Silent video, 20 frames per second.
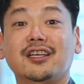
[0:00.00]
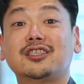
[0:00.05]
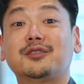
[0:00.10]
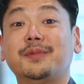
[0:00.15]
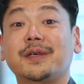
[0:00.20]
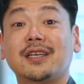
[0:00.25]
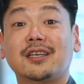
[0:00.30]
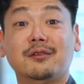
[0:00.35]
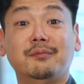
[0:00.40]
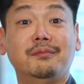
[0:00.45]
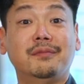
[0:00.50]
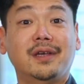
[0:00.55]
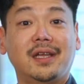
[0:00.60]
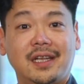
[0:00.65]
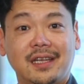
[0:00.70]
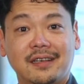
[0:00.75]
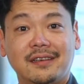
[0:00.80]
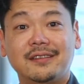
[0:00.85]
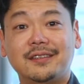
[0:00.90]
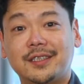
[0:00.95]
has been
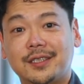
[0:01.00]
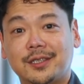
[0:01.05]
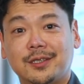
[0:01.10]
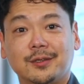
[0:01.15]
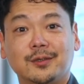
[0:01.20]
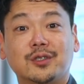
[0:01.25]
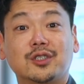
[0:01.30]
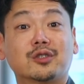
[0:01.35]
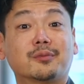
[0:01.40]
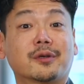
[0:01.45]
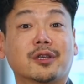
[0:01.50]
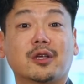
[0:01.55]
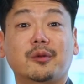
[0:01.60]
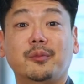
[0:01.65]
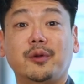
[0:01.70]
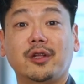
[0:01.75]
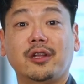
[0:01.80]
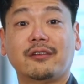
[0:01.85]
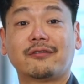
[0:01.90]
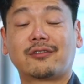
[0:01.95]
committed to
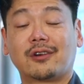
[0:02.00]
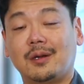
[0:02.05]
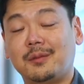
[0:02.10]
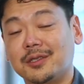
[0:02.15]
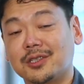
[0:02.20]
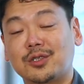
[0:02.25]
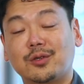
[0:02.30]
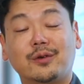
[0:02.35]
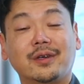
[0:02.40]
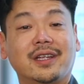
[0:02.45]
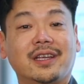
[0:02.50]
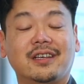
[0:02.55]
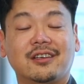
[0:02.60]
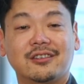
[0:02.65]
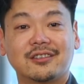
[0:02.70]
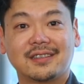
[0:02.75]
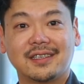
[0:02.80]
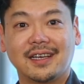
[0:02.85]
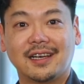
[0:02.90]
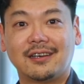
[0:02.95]
supercomputing for almost 20
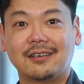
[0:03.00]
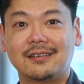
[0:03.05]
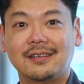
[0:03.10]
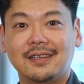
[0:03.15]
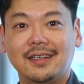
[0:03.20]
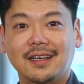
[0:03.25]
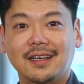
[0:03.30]
years now.